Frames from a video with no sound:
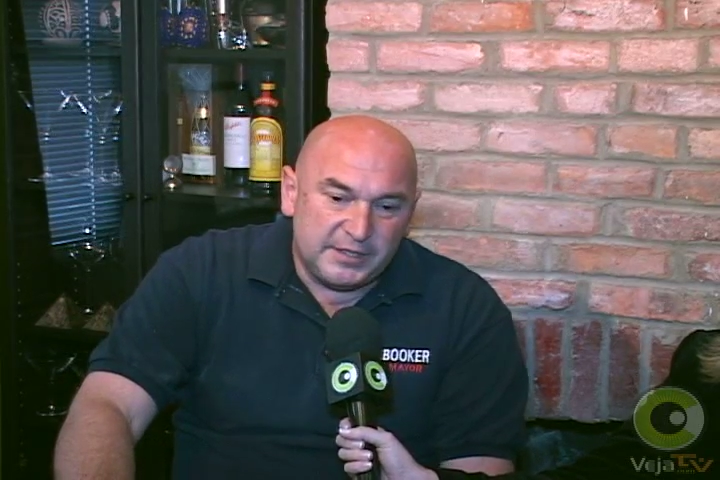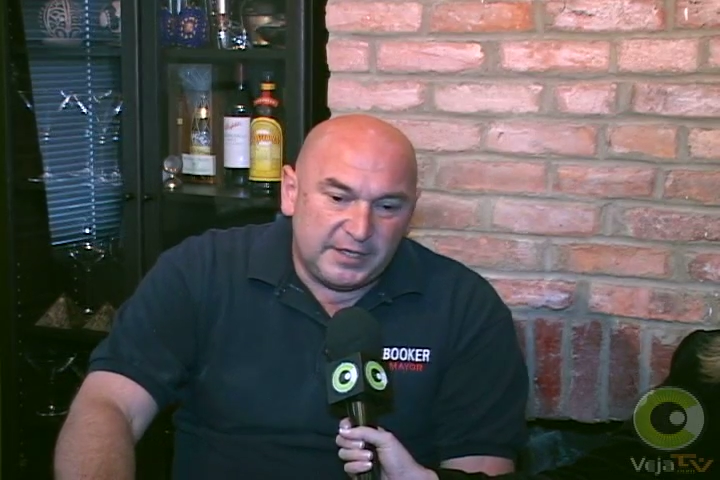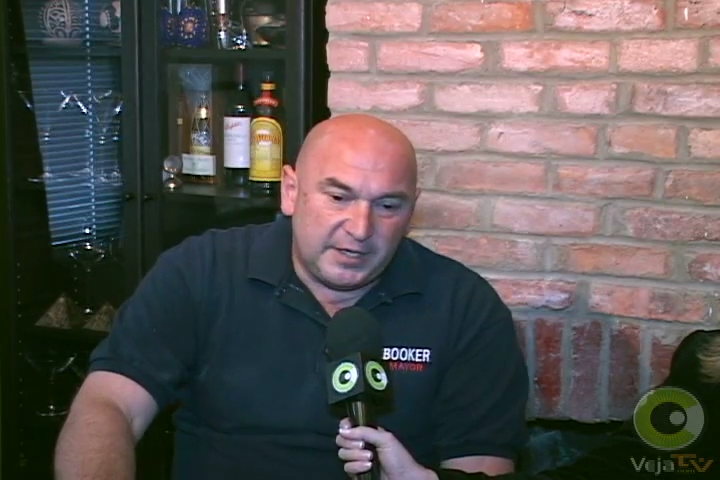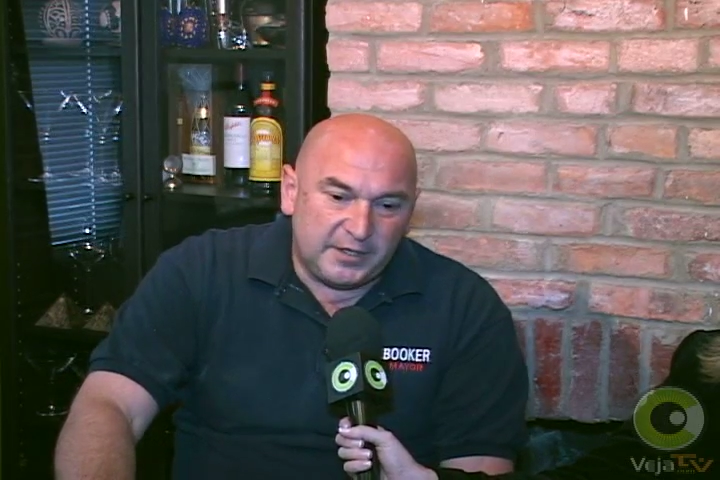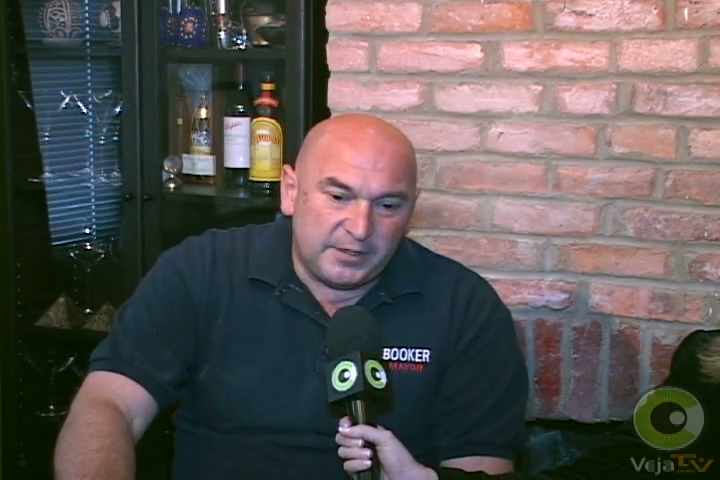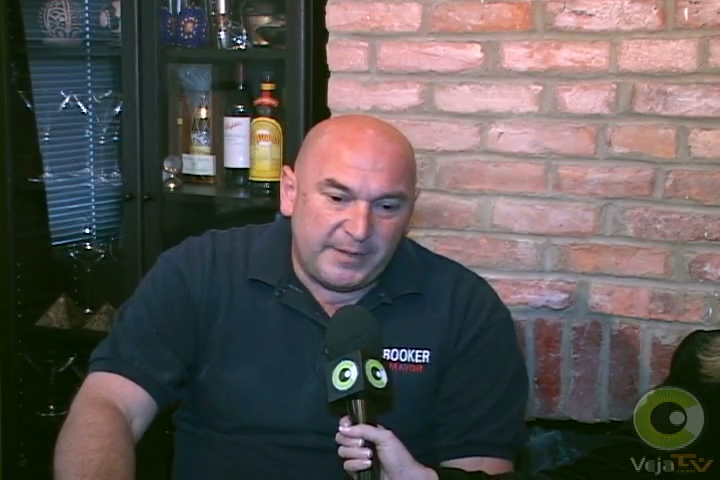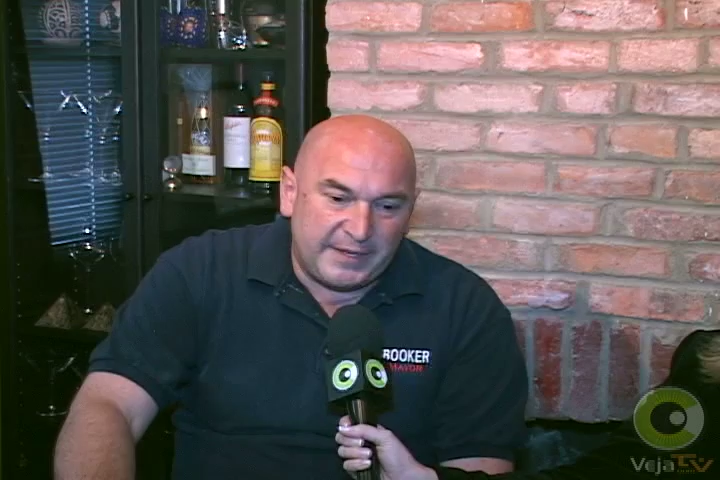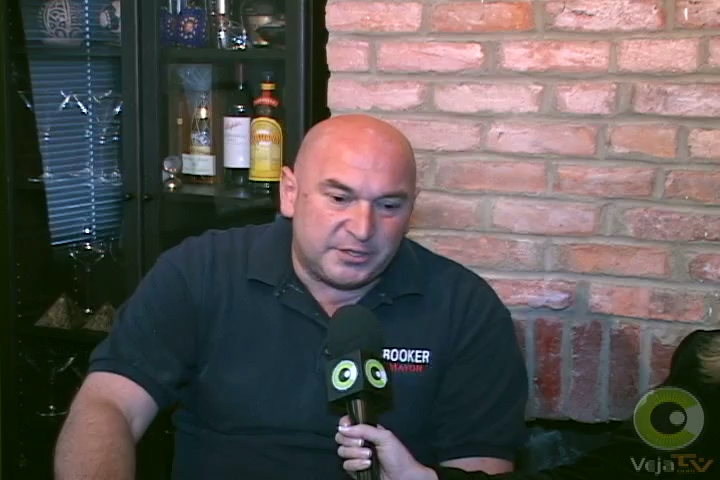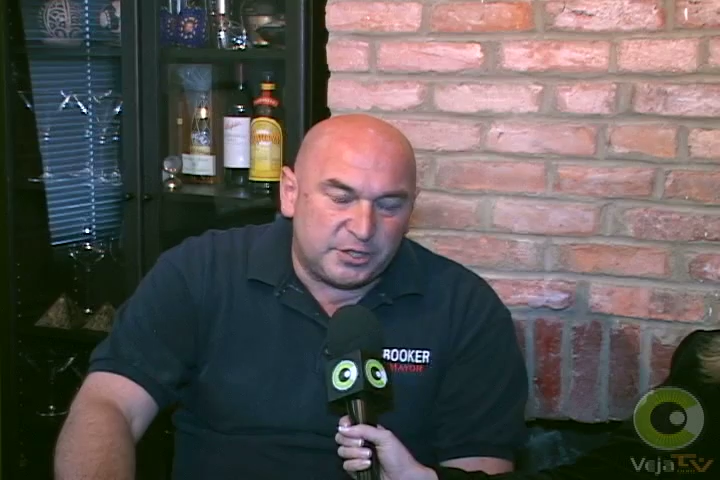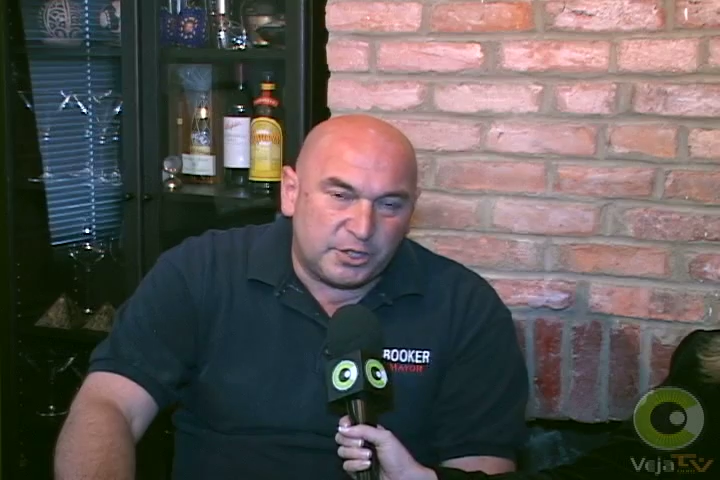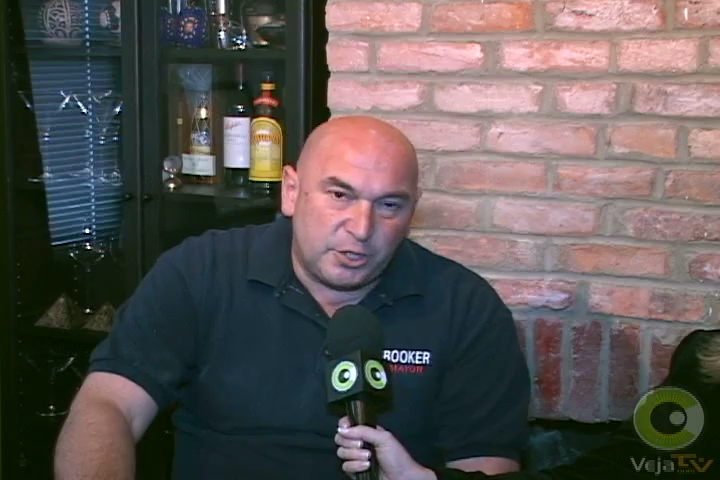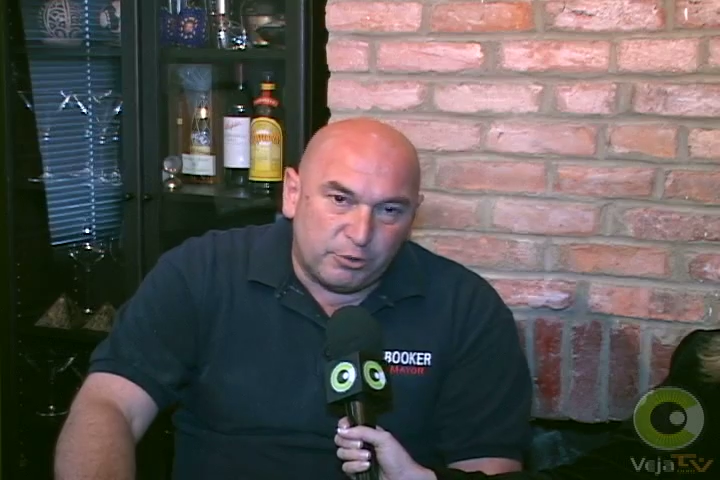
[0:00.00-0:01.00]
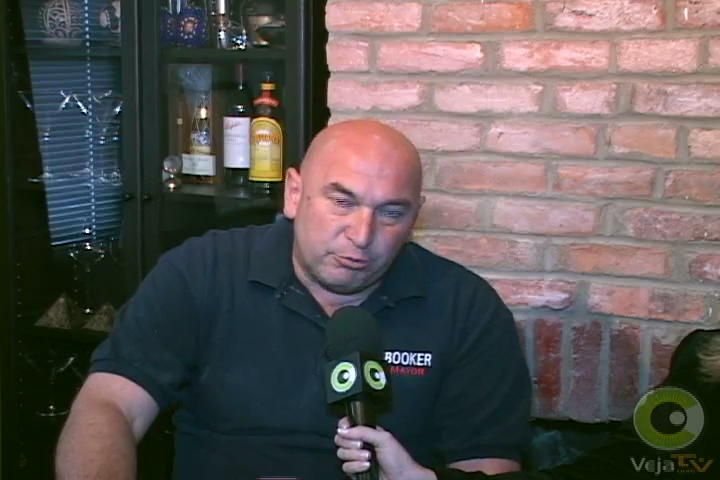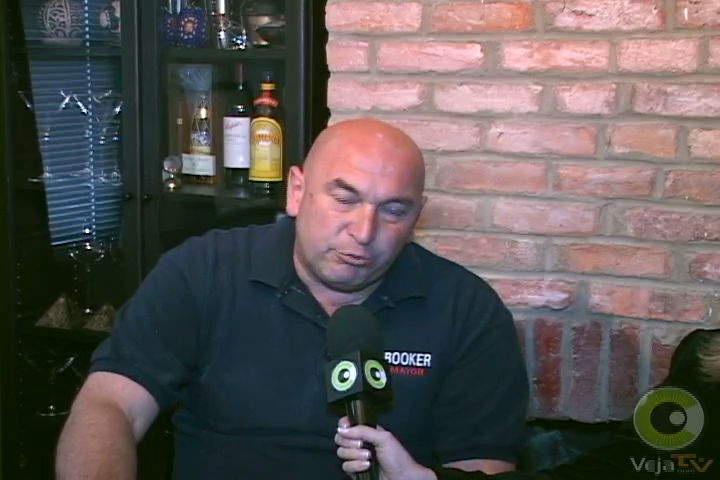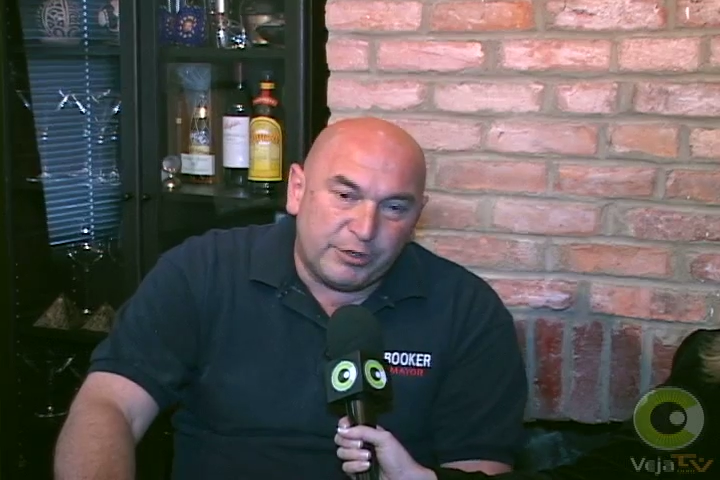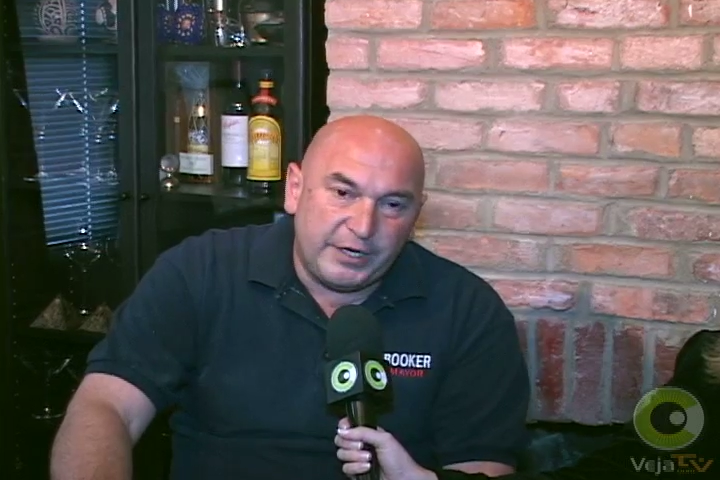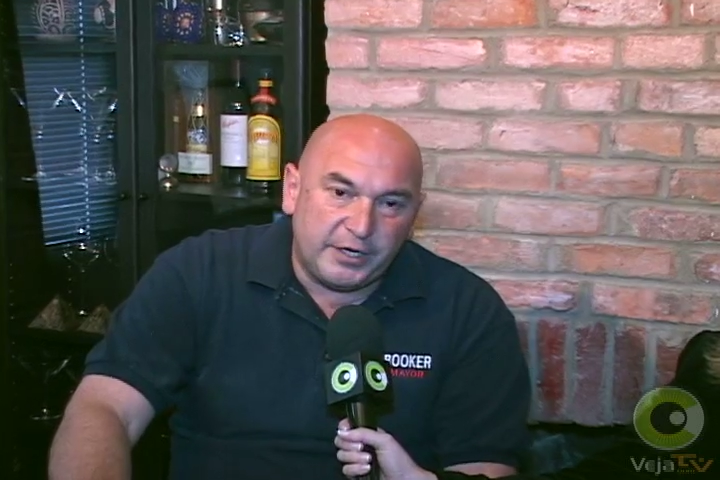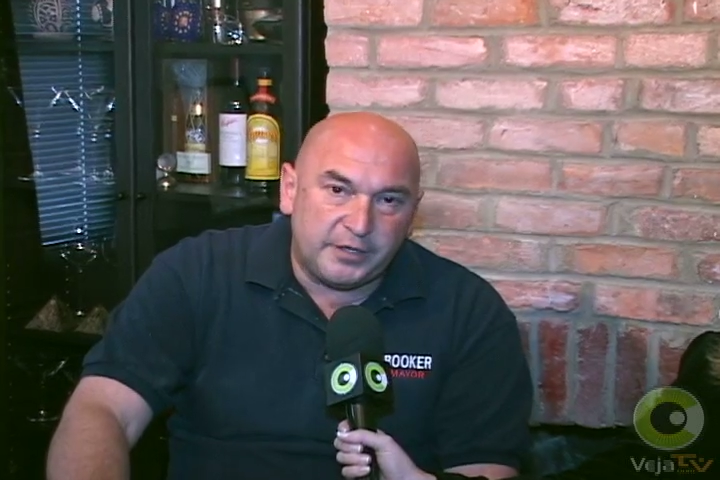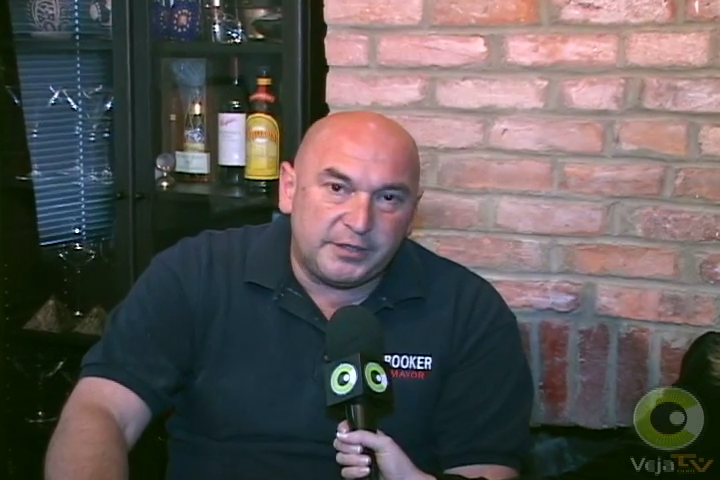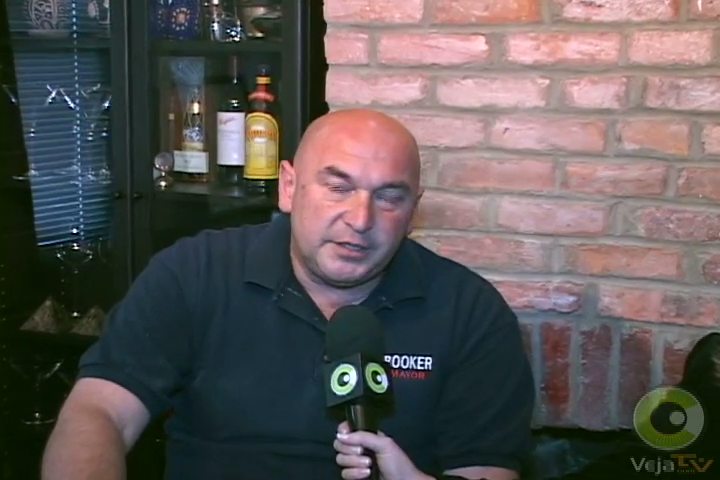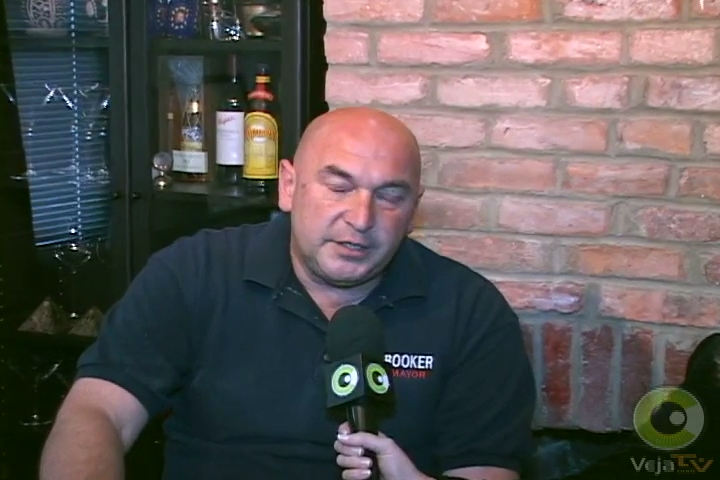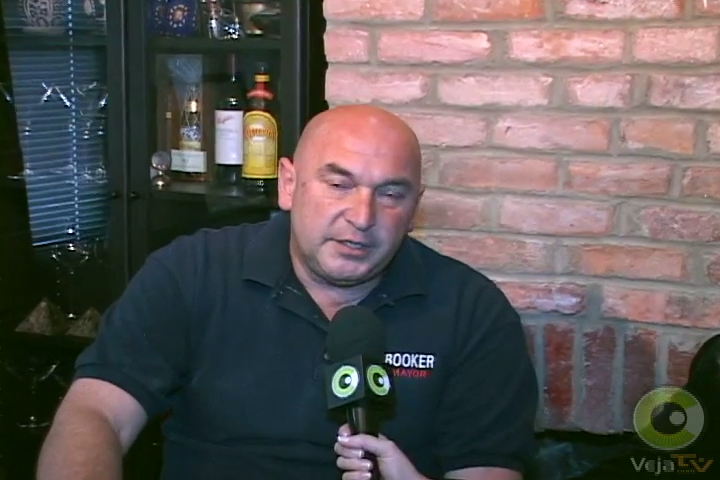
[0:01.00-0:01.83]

The man is a career